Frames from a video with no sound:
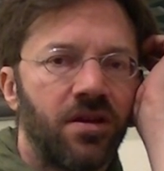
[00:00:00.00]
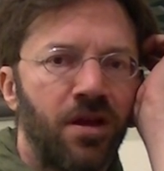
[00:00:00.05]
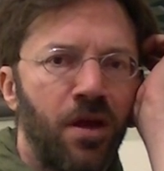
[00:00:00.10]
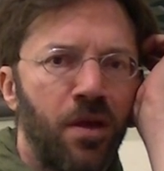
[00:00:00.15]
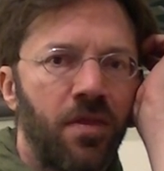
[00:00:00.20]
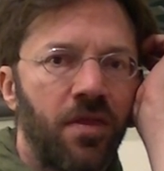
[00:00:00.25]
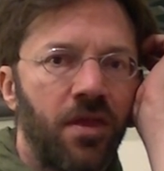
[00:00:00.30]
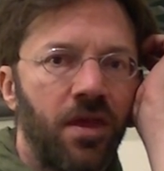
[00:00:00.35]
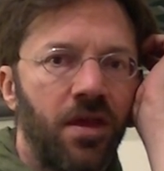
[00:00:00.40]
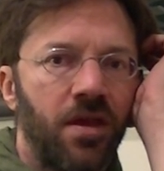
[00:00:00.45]
I
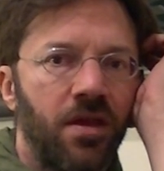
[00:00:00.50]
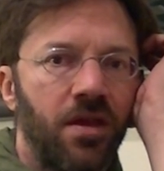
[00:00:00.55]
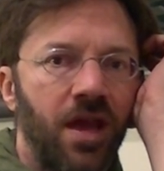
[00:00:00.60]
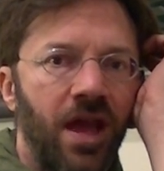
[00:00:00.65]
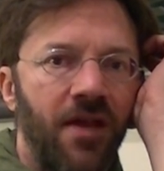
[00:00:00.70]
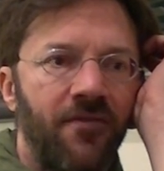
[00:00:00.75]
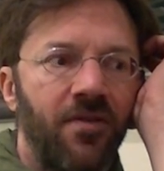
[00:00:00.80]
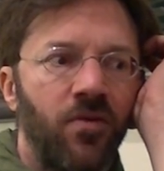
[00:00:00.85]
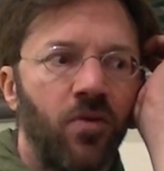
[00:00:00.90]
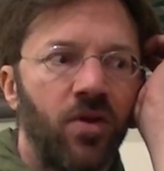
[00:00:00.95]
think
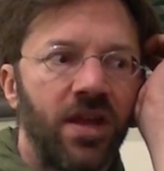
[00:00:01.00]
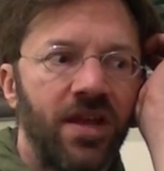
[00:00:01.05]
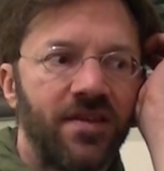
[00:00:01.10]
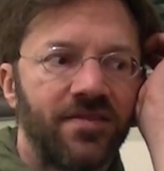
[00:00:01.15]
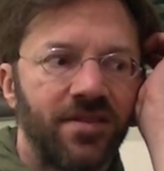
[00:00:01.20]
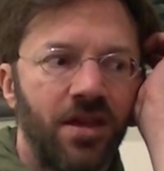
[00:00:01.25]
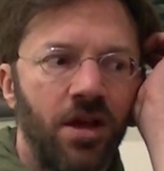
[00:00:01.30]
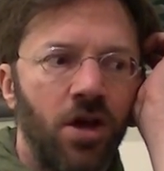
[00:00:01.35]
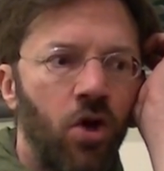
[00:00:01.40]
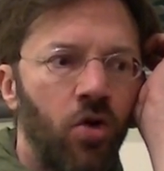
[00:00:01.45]
everyone
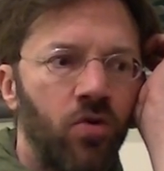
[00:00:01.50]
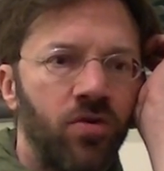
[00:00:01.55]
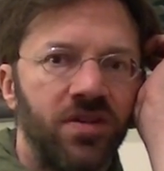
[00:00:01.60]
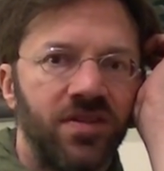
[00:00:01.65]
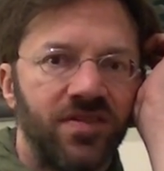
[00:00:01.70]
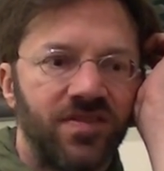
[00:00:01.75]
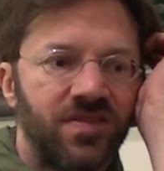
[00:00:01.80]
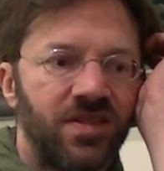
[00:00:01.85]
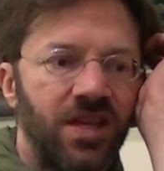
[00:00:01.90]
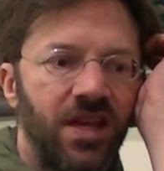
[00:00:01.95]
has their own
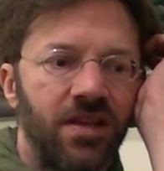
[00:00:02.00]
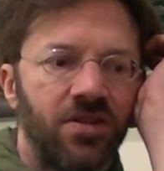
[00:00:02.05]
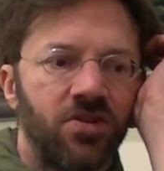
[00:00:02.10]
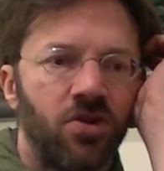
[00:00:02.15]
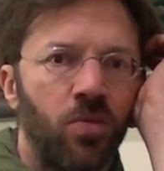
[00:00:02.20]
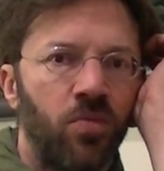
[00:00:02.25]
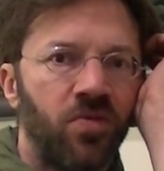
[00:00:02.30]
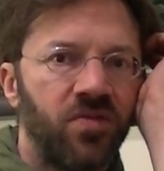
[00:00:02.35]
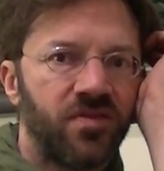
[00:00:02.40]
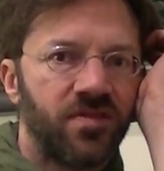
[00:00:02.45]
distinct,
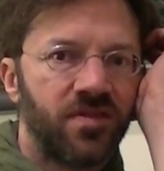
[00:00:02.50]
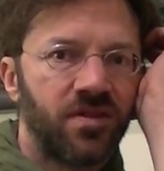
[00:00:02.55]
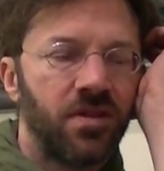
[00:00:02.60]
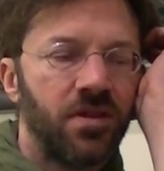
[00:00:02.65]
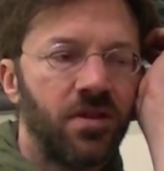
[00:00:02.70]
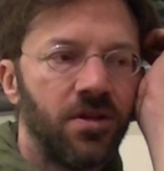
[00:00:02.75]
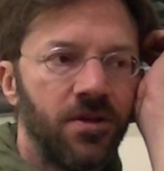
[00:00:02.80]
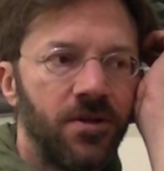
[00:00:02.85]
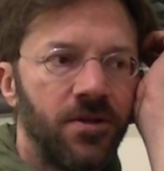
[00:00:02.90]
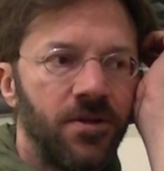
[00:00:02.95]
almost
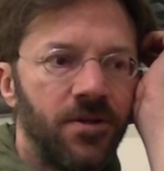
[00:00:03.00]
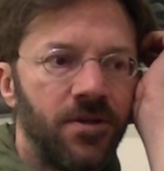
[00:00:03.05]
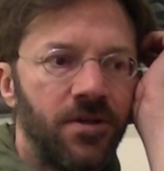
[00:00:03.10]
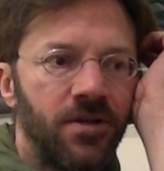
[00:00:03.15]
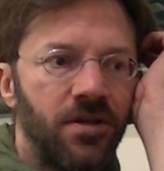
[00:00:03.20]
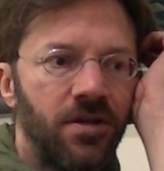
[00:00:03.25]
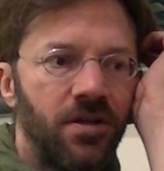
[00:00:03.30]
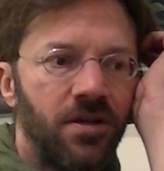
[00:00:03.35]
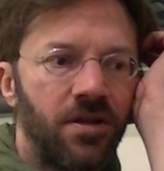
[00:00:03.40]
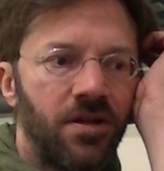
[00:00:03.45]

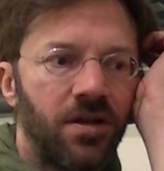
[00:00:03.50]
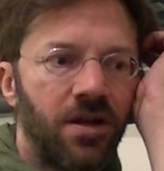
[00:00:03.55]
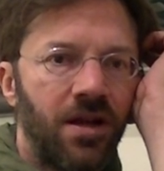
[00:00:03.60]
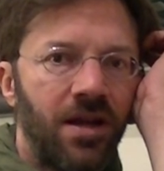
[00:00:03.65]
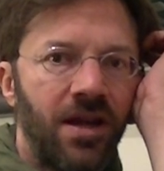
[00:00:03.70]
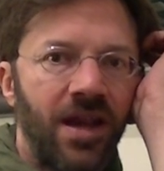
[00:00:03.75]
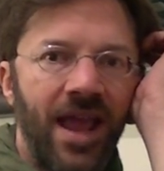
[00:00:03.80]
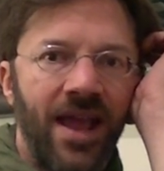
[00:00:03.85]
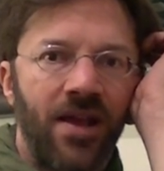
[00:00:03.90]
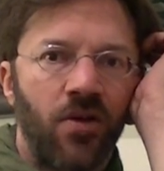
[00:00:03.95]

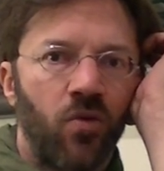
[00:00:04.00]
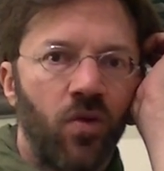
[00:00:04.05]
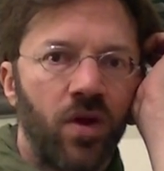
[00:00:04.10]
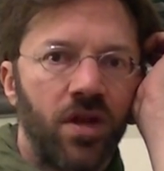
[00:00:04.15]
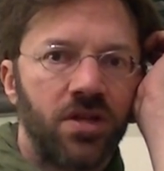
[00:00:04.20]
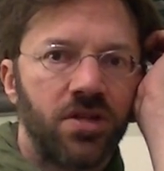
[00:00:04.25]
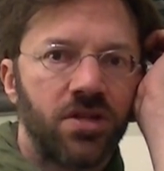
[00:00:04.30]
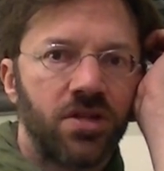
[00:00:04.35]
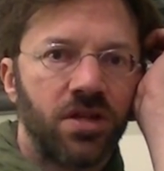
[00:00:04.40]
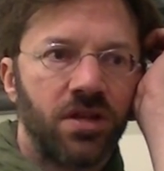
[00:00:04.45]

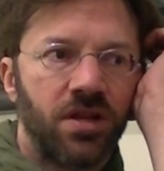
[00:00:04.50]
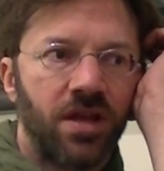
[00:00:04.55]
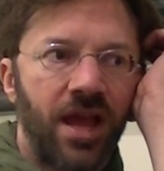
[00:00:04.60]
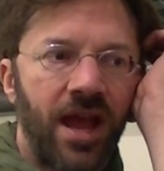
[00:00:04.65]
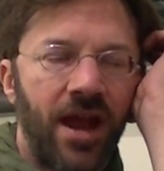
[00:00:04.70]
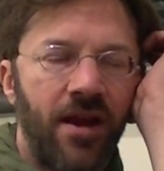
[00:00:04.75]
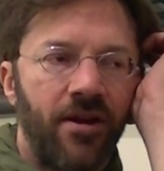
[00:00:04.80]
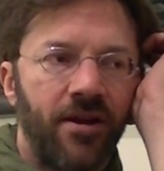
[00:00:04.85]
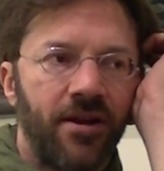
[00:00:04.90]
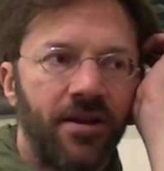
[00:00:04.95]
language and
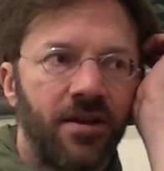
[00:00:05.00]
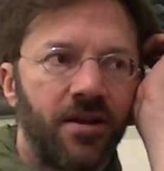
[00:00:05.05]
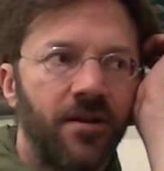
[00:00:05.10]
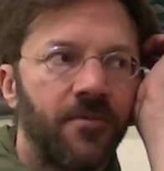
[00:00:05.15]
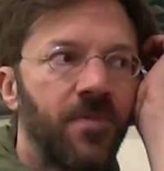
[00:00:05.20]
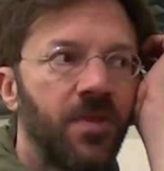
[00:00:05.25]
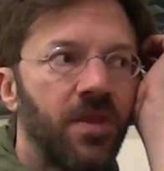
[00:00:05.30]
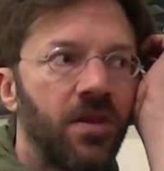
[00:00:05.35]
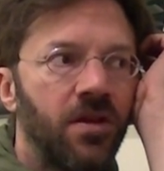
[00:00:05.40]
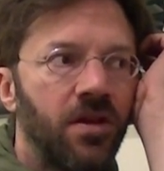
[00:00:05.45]
character.
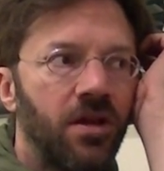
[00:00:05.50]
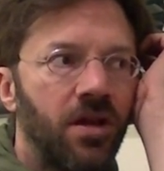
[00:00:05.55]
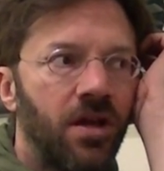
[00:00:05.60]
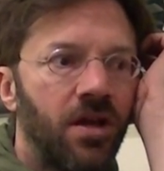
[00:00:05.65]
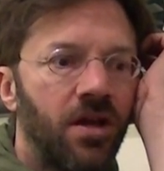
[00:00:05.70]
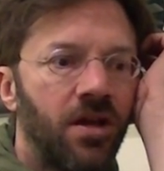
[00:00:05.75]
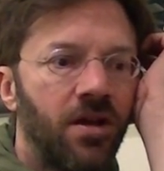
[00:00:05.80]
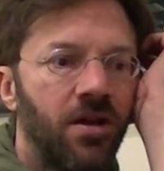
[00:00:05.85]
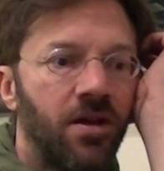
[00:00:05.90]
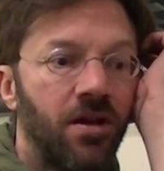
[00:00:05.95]

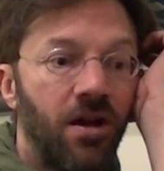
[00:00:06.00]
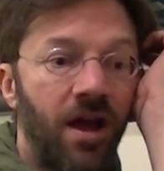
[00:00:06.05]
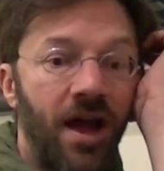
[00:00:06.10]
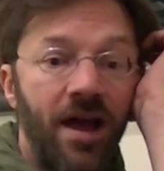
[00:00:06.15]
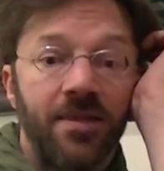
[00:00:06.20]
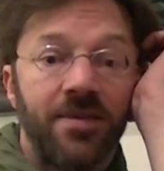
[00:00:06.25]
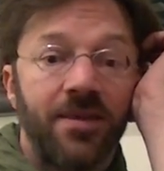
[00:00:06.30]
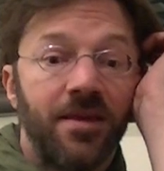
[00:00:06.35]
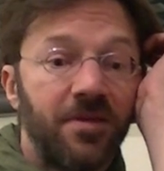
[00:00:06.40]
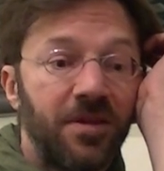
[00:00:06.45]

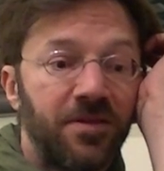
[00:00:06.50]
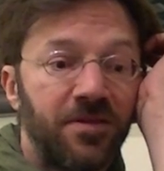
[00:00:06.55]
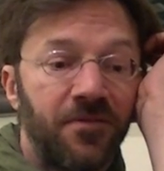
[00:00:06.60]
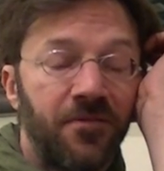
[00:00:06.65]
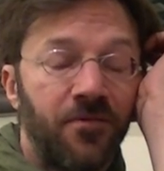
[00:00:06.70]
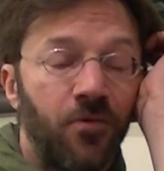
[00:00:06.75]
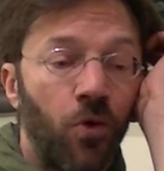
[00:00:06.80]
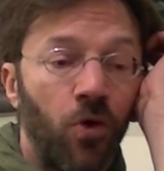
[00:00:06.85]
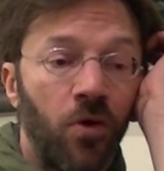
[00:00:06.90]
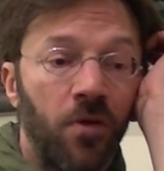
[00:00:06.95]
I think that the
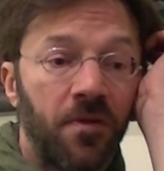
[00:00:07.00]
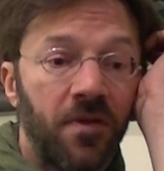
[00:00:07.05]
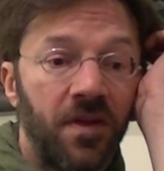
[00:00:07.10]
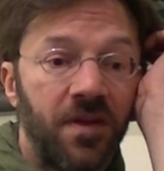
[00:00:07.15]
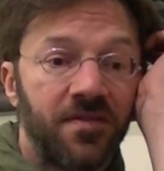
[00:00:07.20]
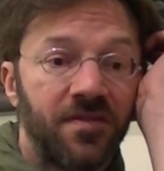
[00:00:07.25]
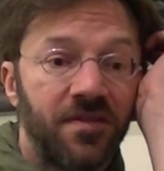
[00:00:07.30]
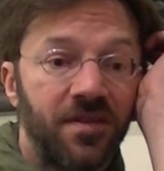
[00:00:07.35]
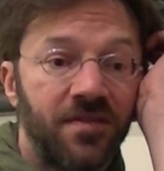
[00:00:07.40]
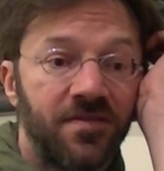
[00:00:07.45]
fourth
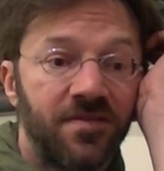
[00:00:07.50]
is